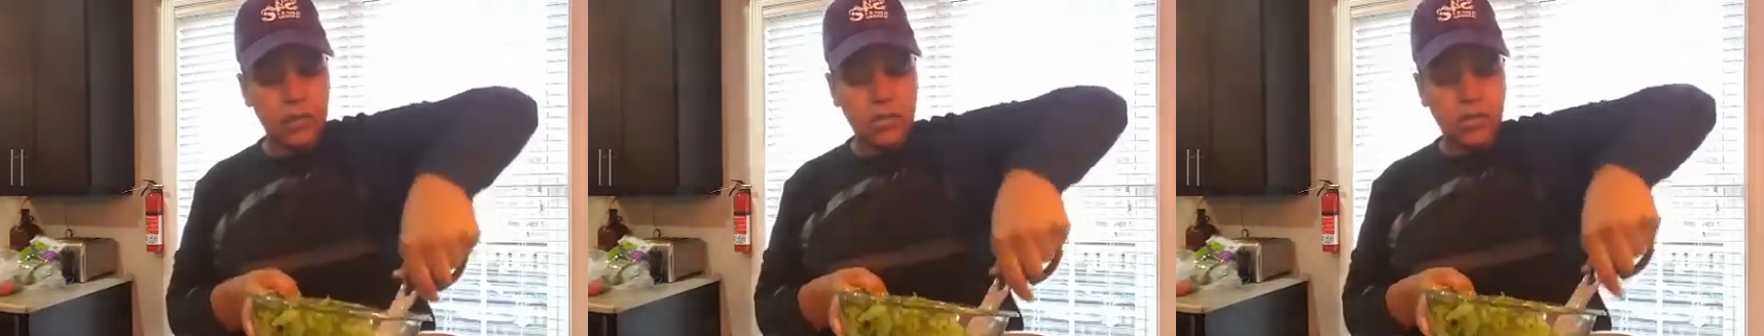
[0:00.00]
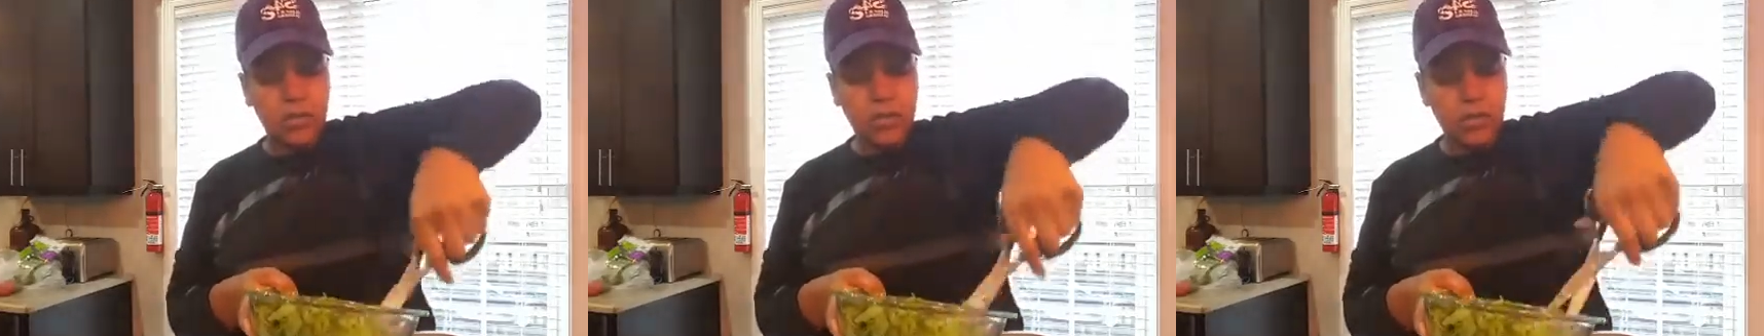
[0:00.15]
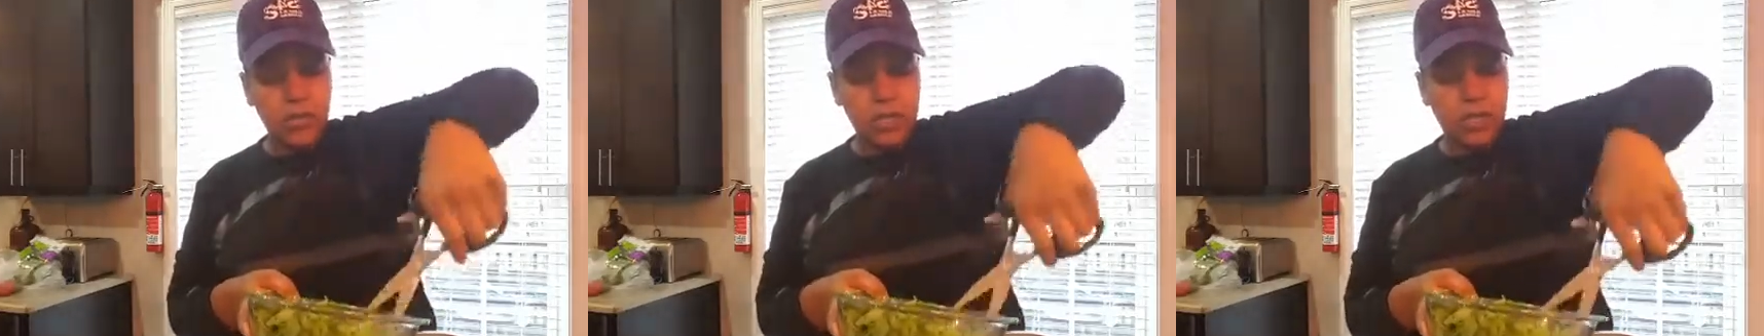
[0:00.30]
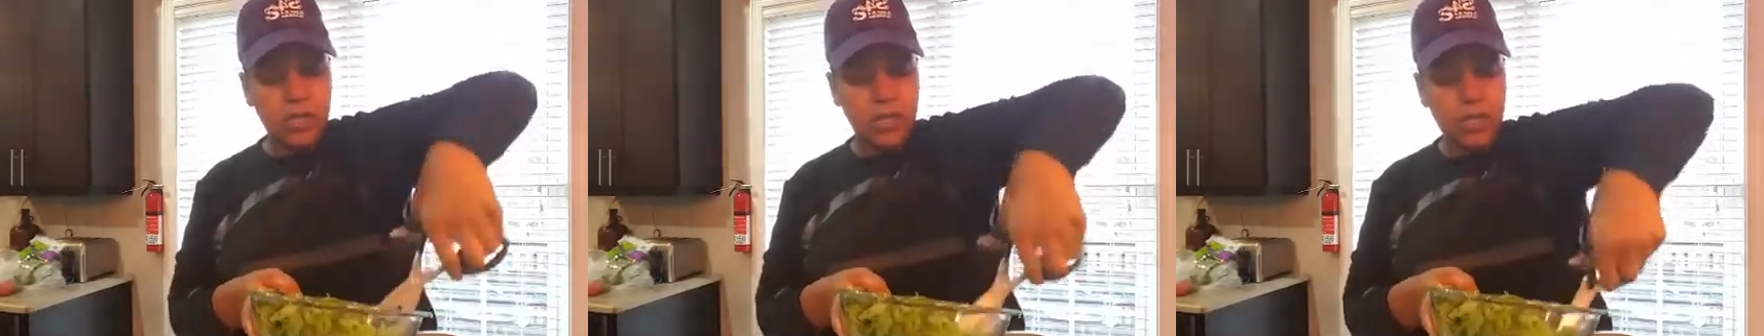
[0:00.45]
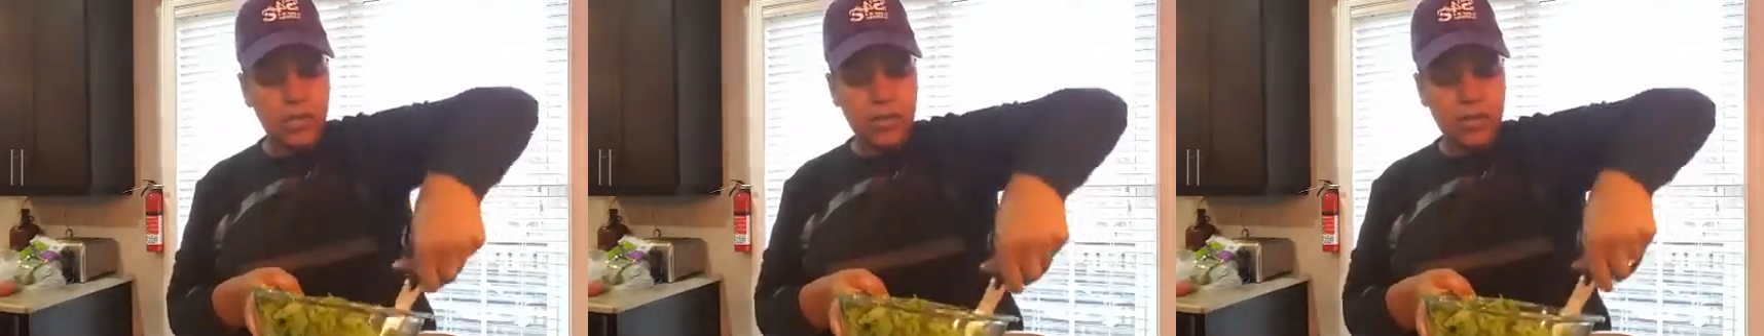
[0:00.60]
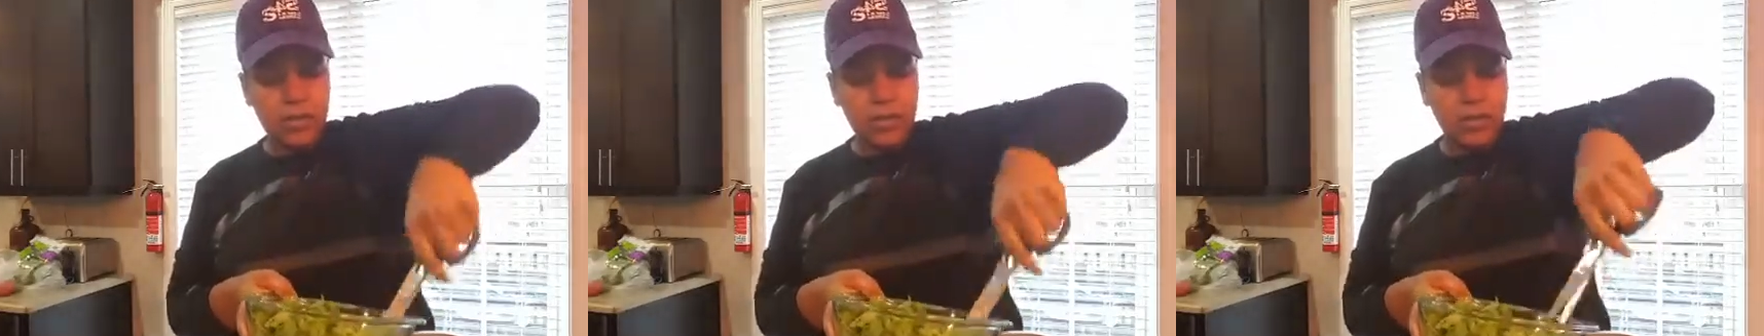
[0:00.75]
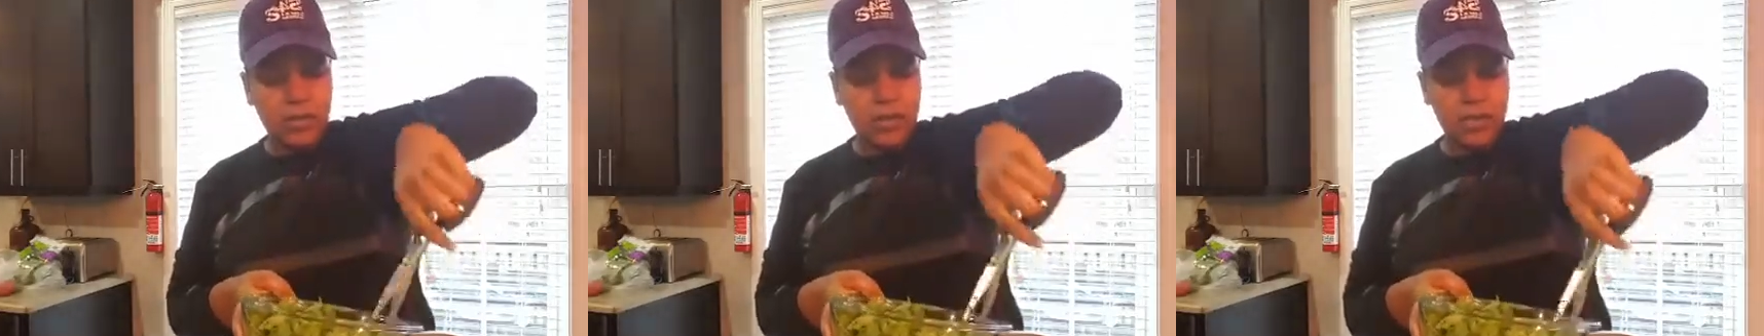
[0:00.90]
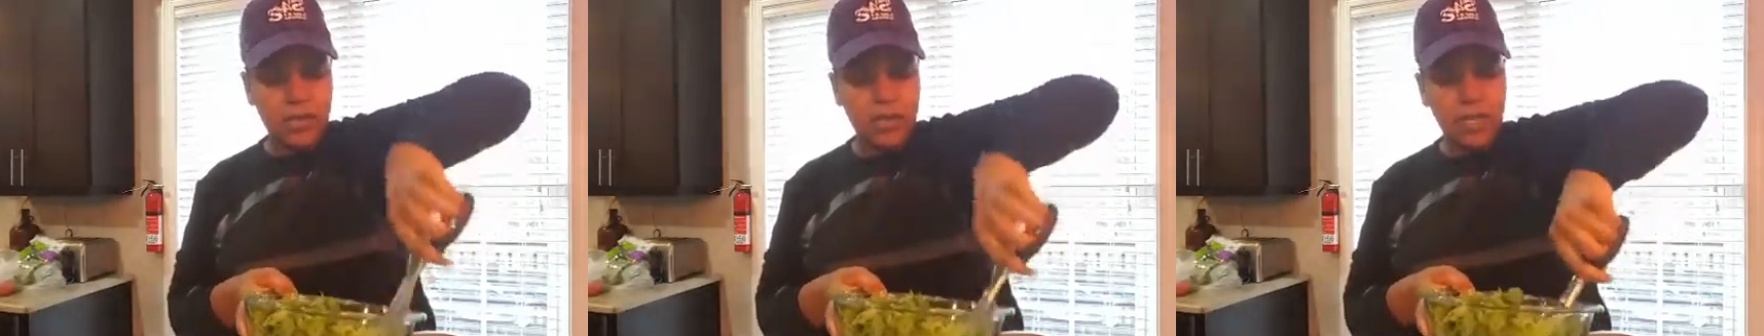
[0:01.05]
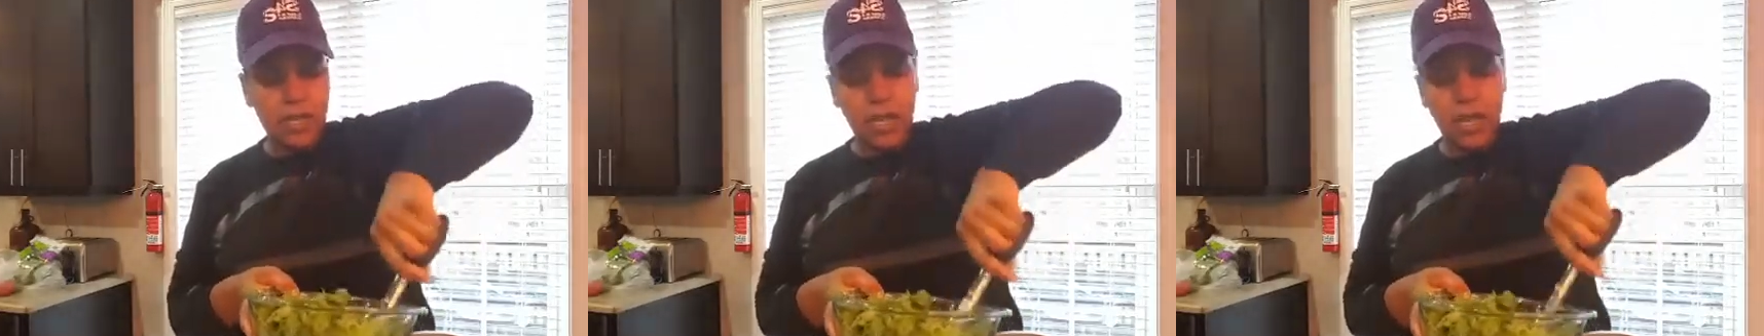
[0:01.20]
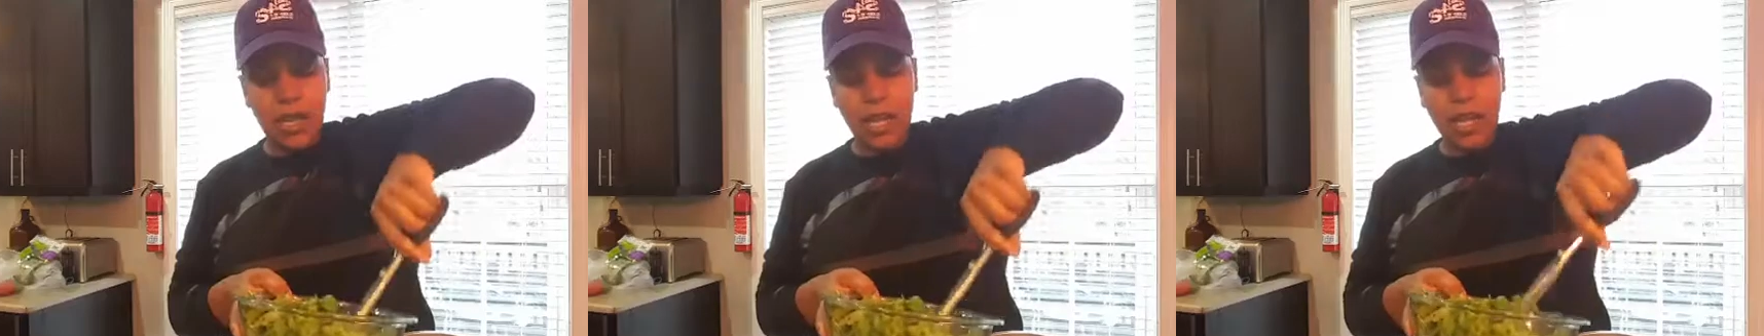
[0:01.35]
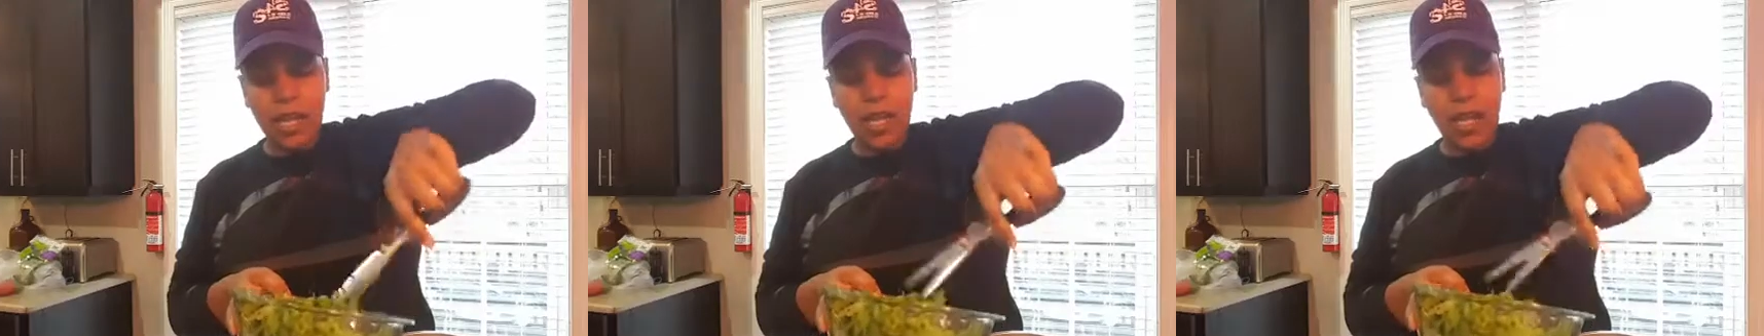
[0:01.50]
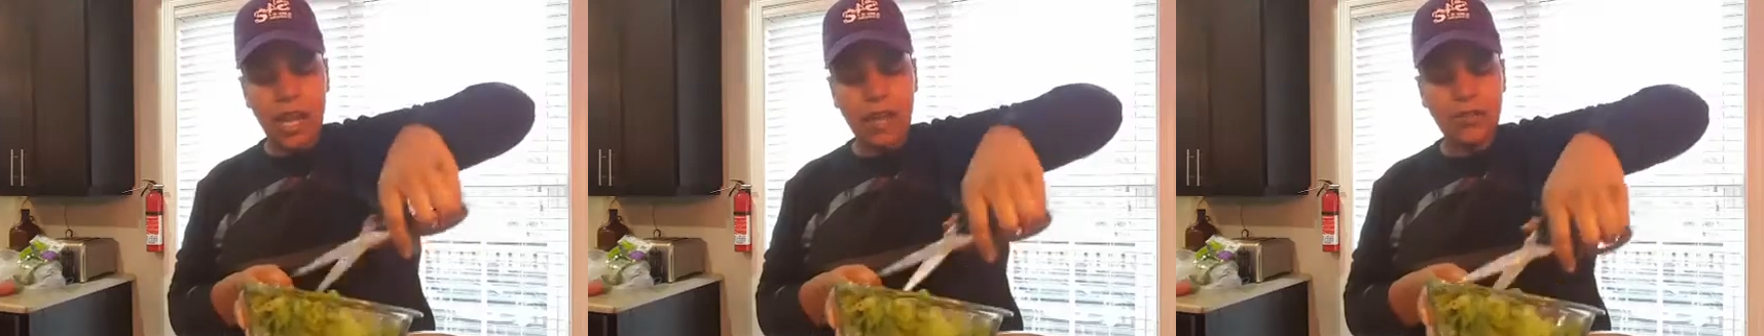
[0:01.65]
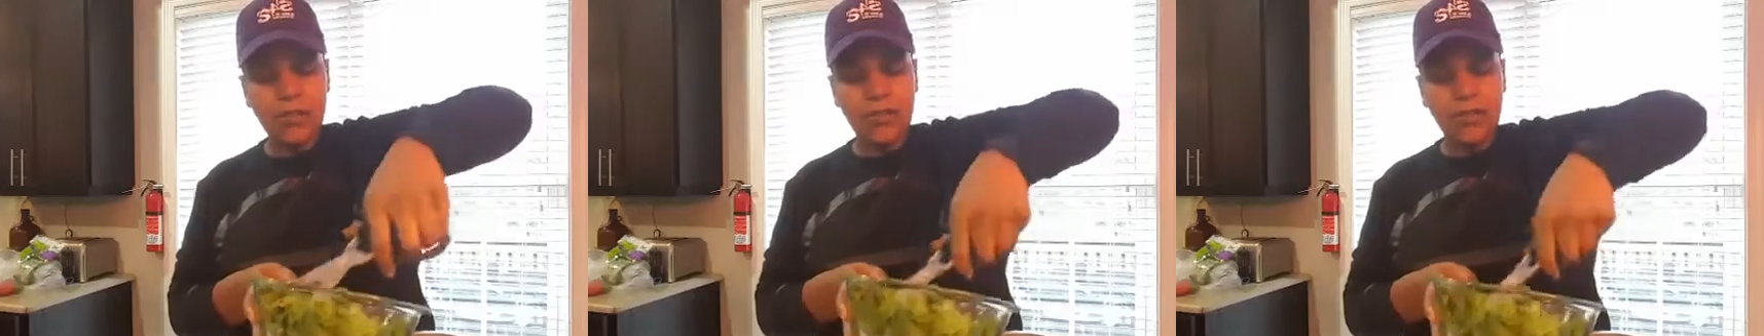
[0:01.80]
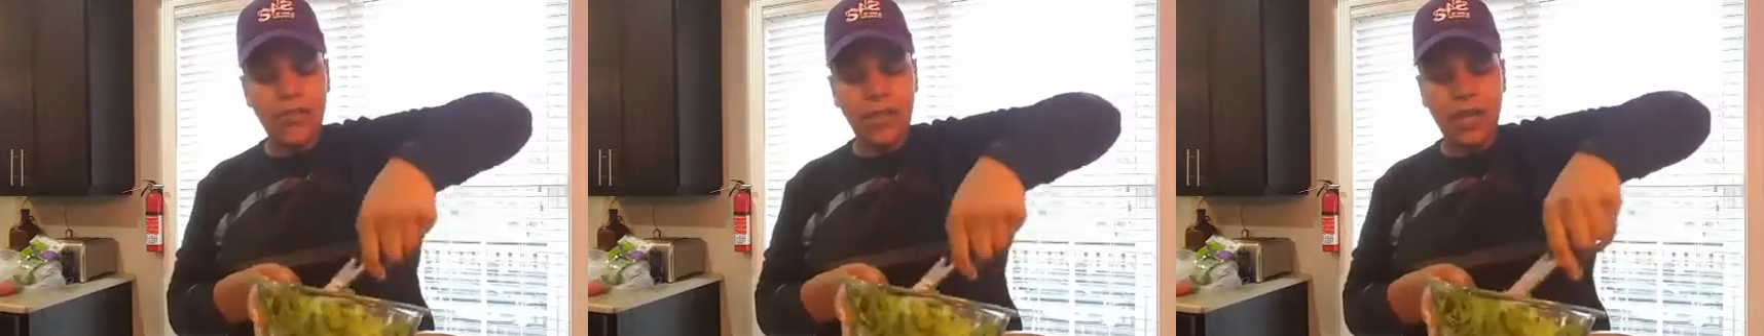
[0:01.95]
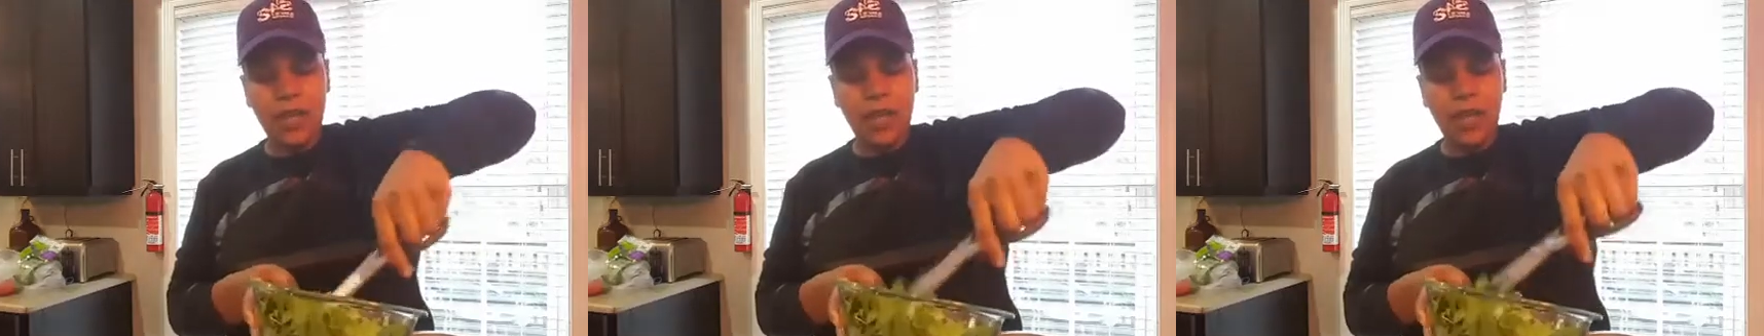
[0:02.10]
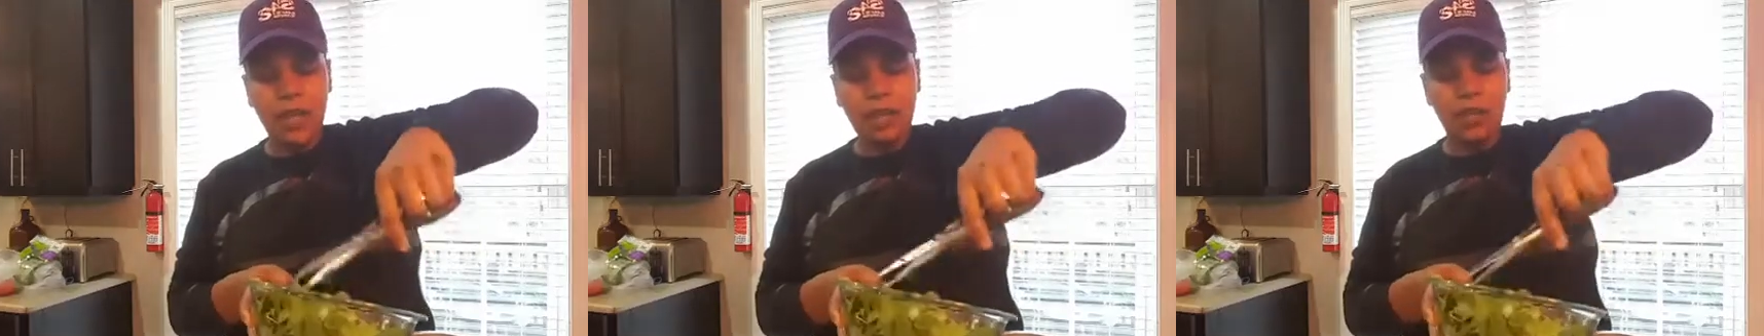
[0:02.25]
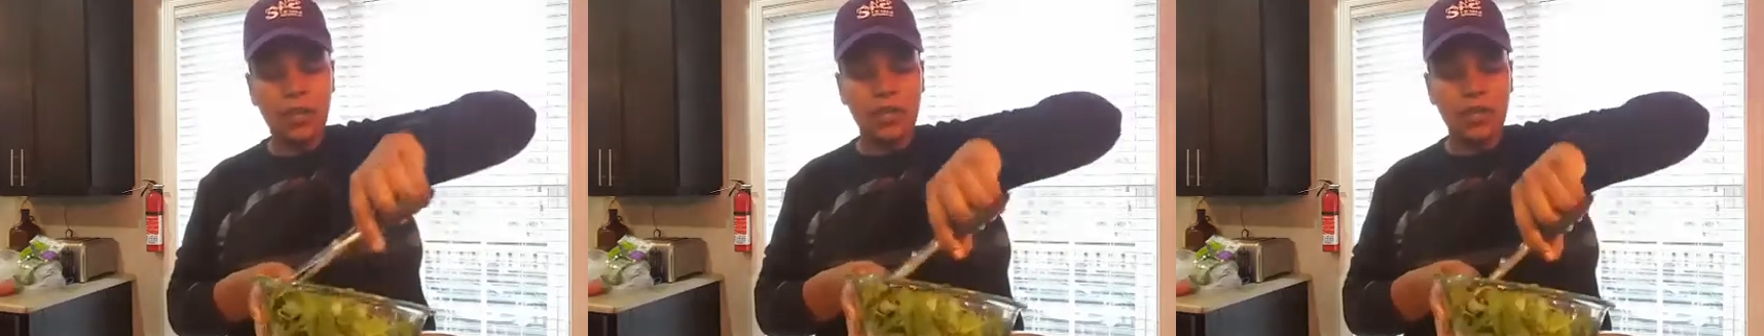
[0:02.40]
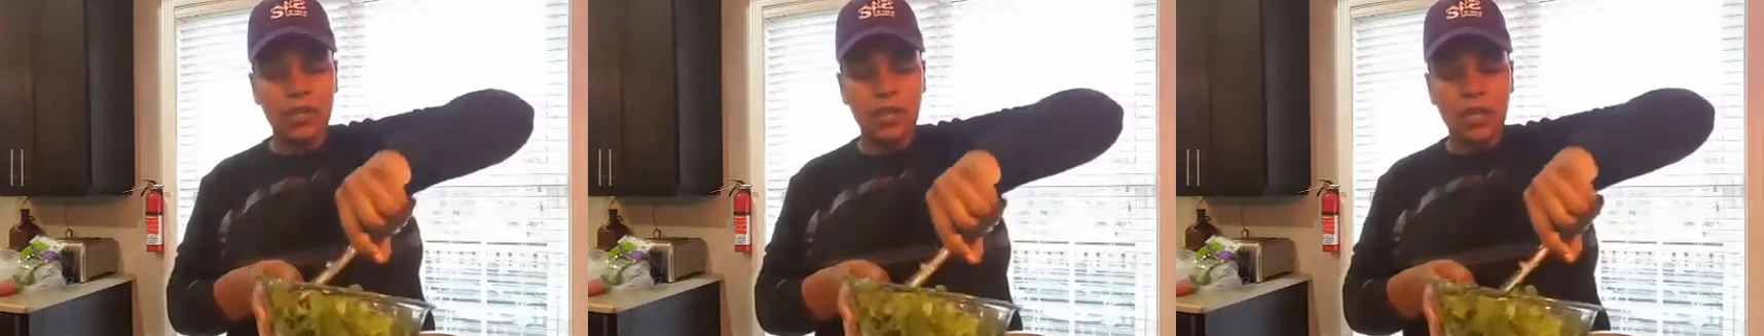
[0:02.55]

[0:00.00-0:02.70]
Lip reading: 20 years. And then I had a house fire,